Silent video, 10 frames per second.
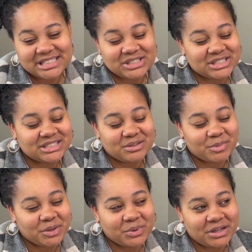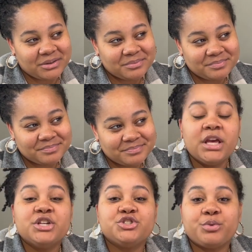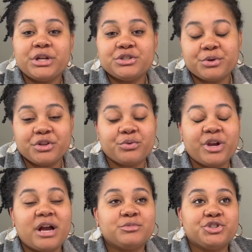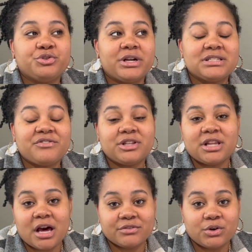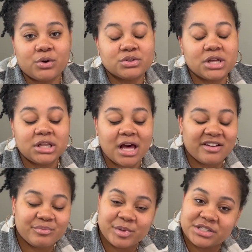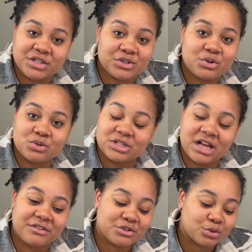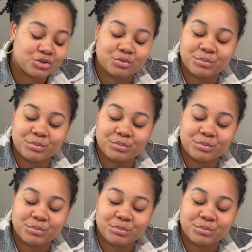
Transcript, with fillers: Sounds like somebody we know. 2023, I'm sure you guys have a lot of goals, a lot of business goals, a lot of social